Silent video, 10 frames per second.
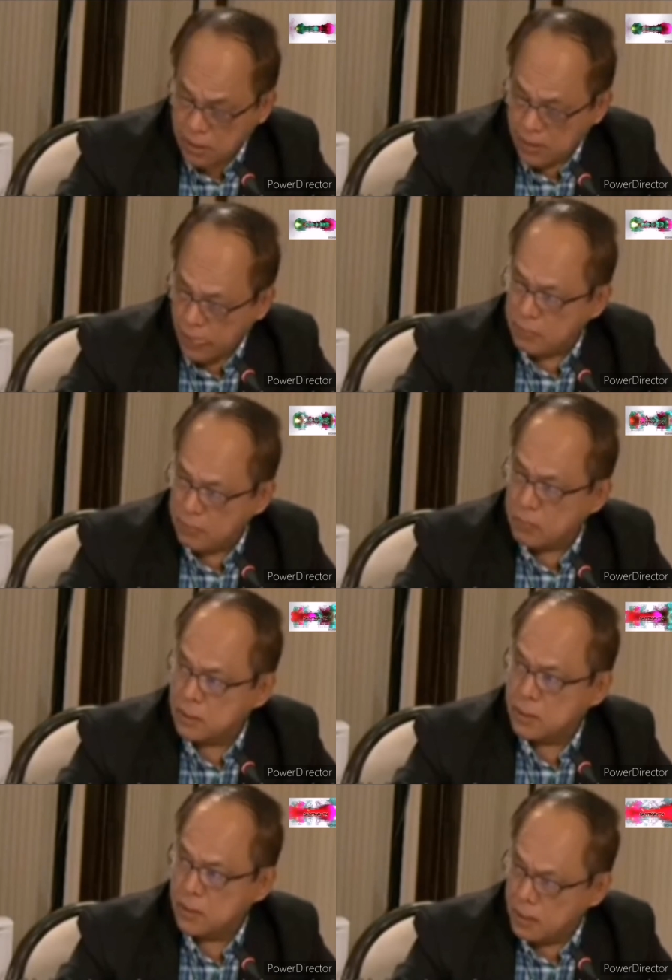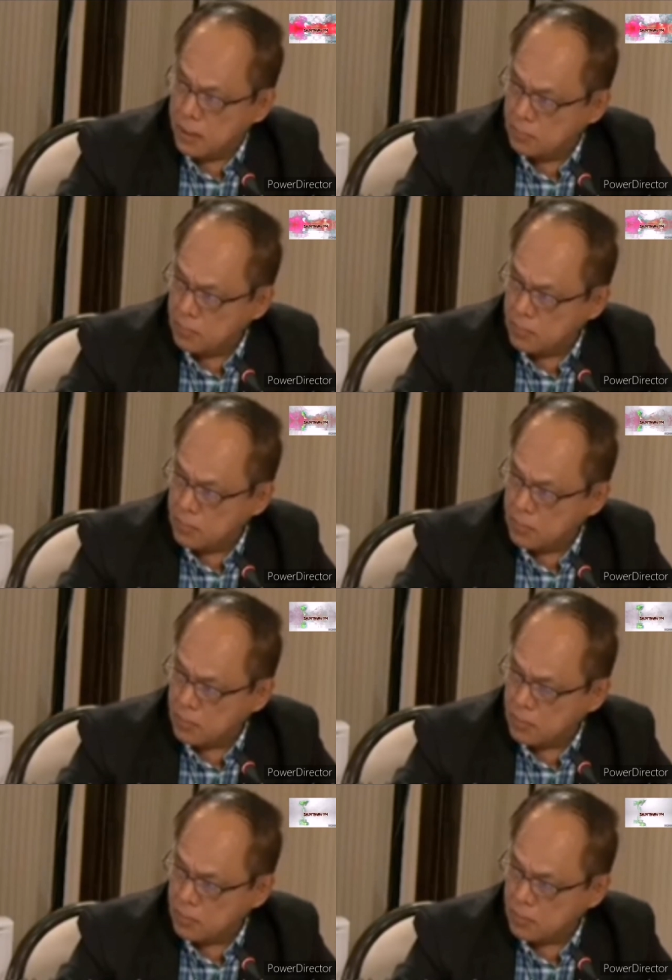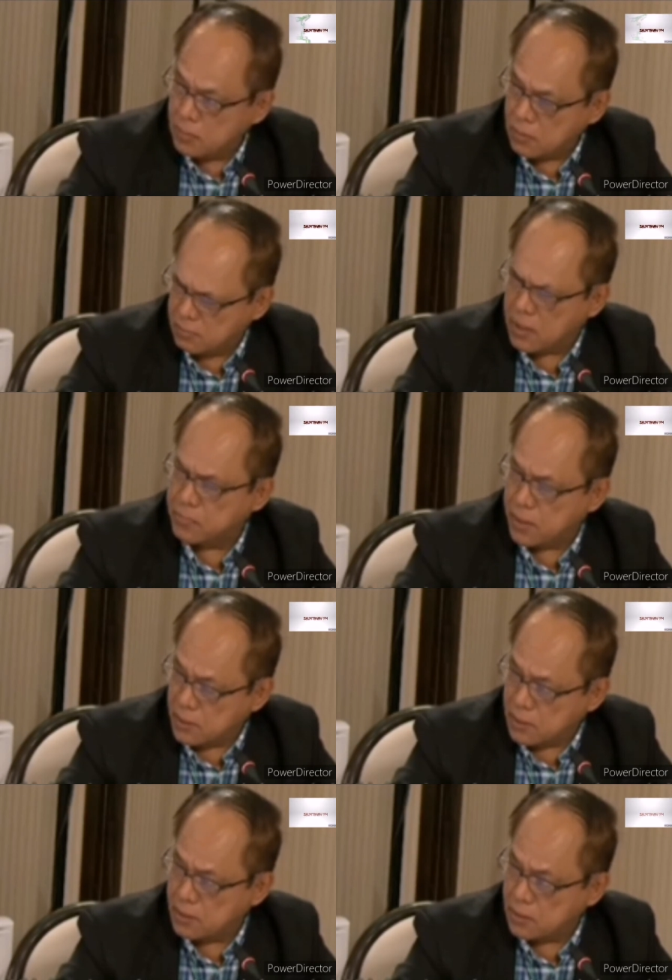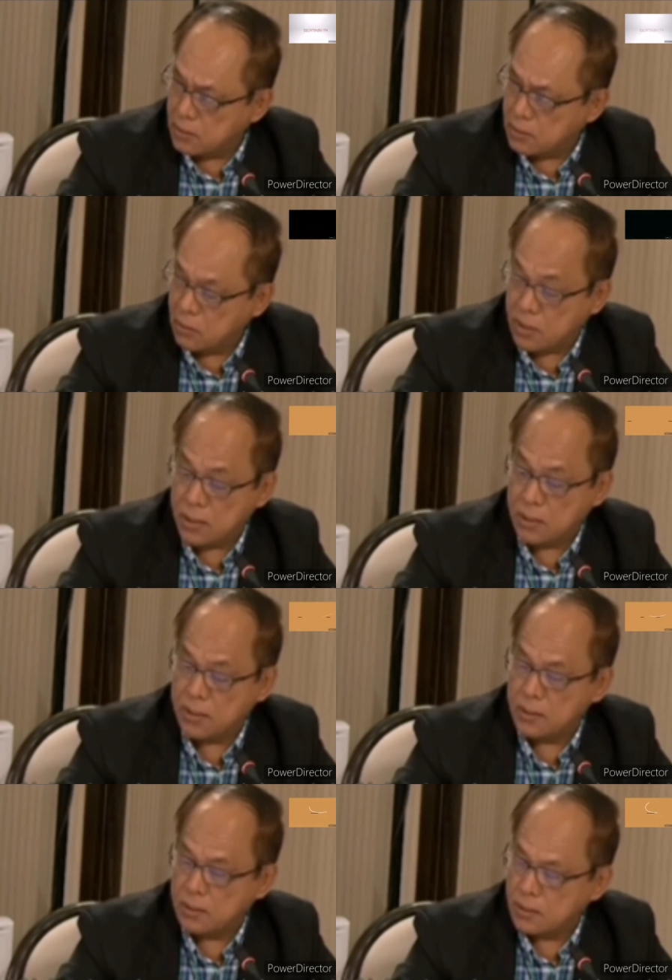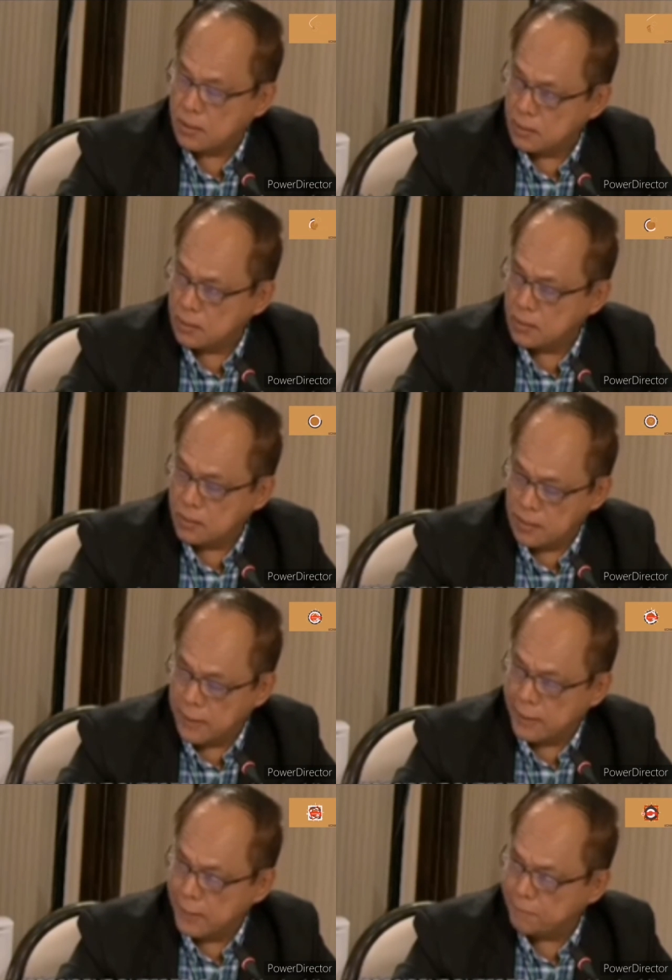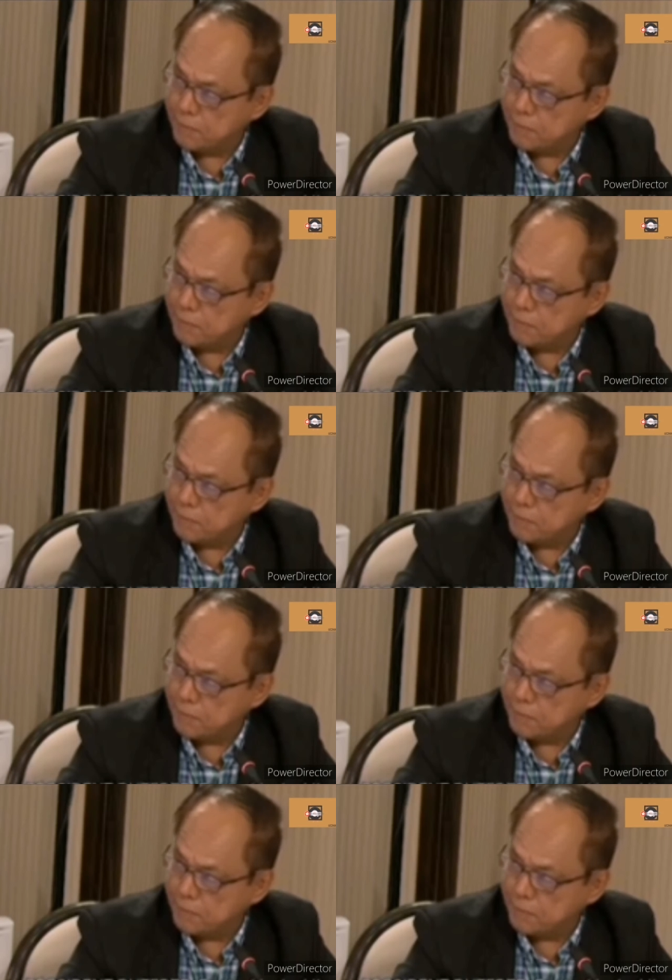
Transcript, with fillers: me, but the name of my parents already. Dante,